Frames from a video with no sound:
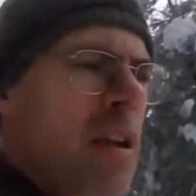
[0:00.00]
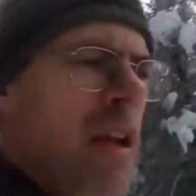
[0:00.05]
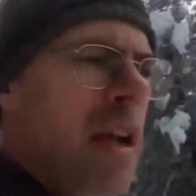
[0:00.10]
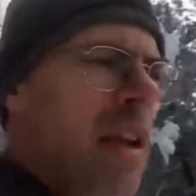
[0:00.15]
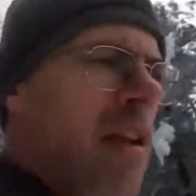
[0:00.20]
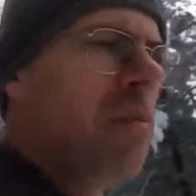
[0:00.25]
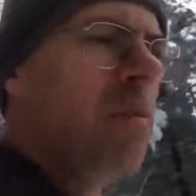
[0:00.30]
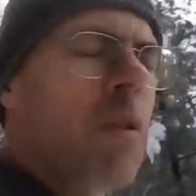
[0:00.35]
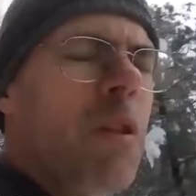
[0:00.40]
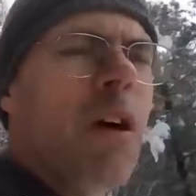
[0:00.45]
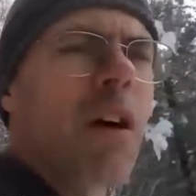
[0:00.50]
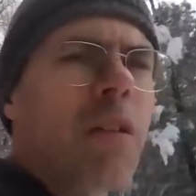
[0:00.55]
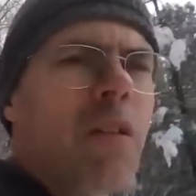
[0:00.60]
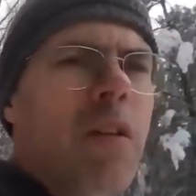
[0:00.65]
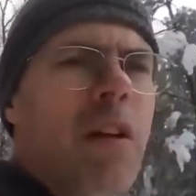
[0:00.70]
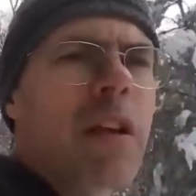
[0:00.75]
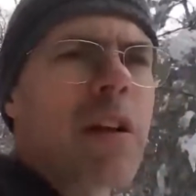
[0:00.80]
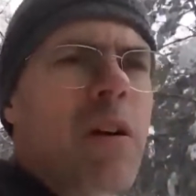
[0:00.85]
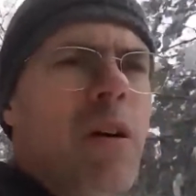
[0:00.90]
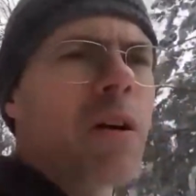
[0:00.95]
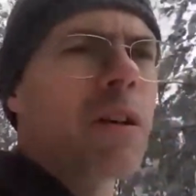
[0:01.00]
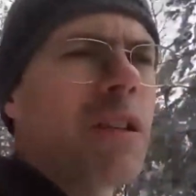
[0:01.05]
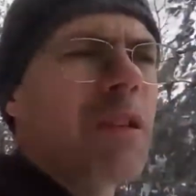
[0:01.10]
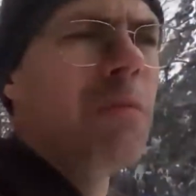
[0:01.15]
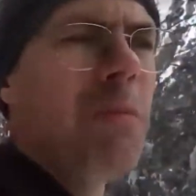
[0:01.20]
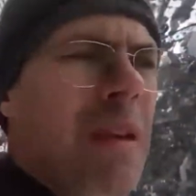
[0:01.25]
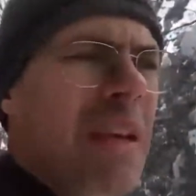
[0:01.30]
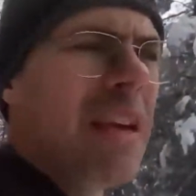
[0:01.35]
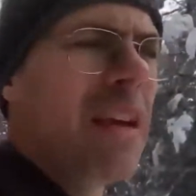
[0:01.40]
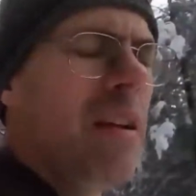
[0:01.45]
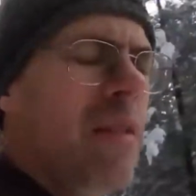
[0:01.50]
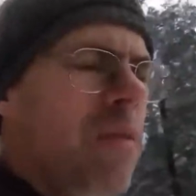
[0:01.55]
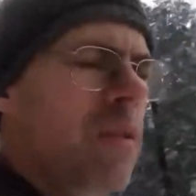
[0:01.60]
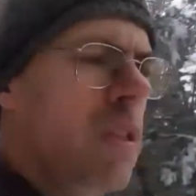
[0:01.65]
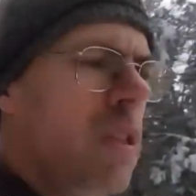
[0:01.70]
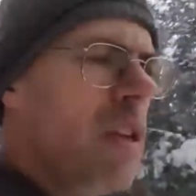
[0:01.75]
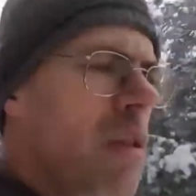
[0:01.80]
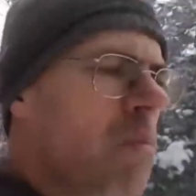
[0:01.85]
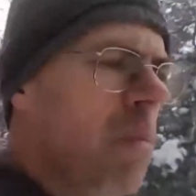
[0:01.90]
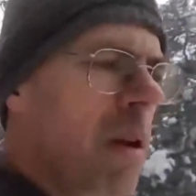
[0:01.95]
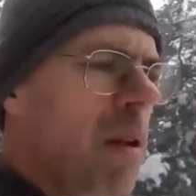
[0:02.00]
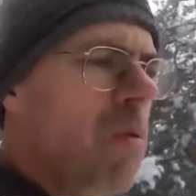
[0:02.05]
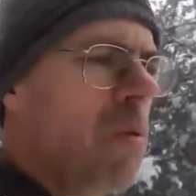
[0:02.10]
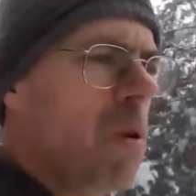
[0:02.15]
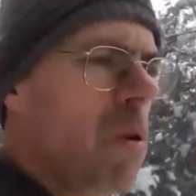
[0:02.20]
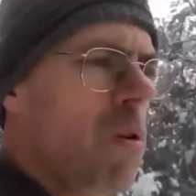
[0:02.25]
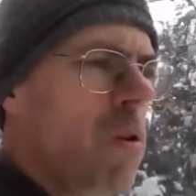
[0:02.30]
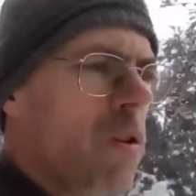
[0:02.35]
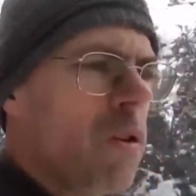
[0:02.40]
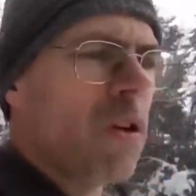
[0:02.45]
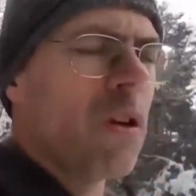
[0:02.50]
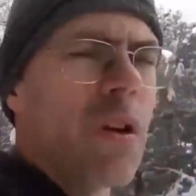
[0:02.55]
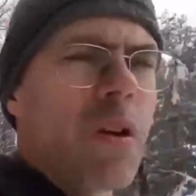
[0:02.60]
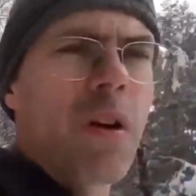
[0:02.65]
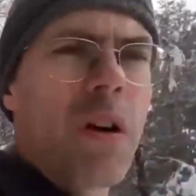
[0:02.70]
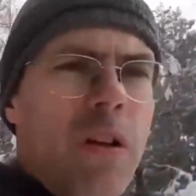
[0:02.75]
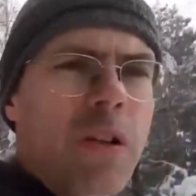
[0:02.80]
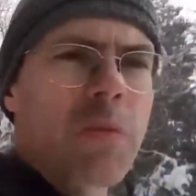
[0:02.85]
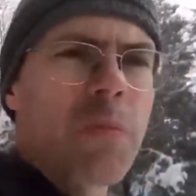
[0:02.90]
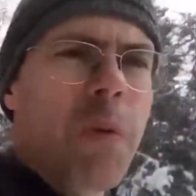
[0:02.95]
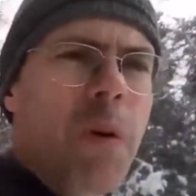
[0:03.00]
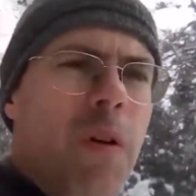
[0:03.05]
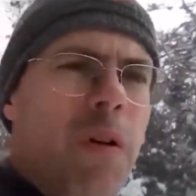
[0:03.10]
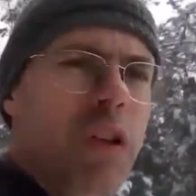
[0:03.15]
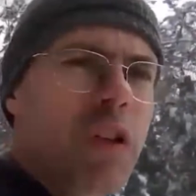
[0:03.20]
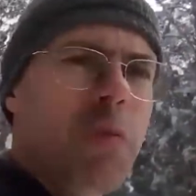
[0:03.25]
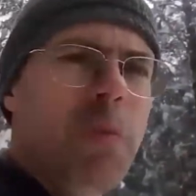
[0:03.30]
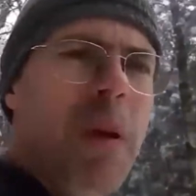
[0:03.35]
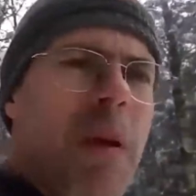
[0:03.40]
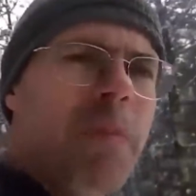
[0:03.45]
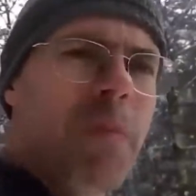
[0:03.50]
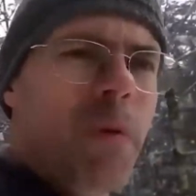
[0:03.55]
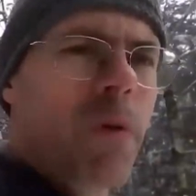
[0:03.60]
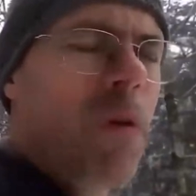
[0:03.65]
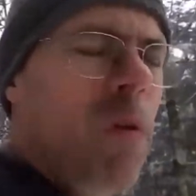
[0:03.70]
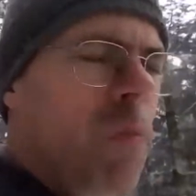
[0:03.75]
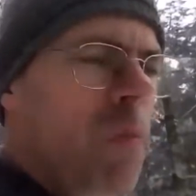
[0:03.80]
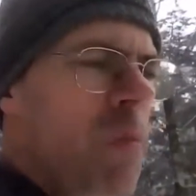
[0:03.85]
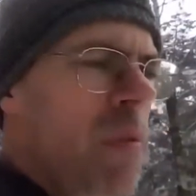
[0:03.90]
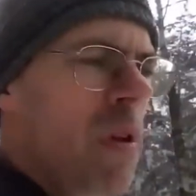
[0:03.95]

and it would not only cost me everything but it would also cost polish people